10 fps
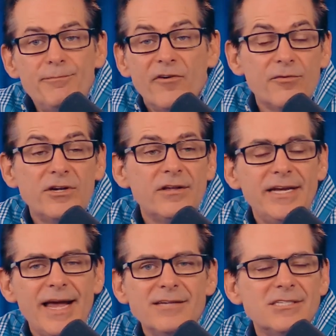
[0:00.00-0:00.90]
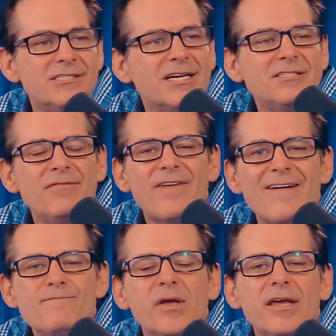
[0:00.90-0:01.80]
First of all, he has a
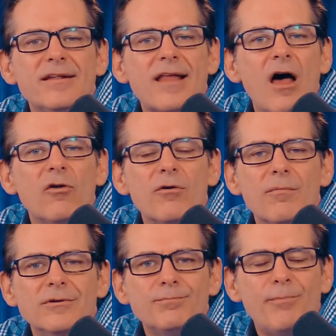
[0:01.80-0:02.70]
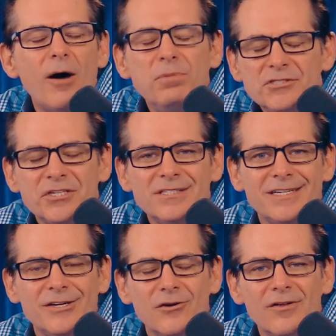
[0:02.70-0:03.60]
$65 million publishing
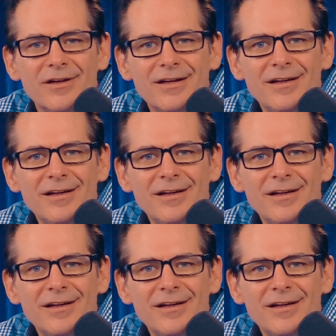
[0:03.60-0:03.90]
deal.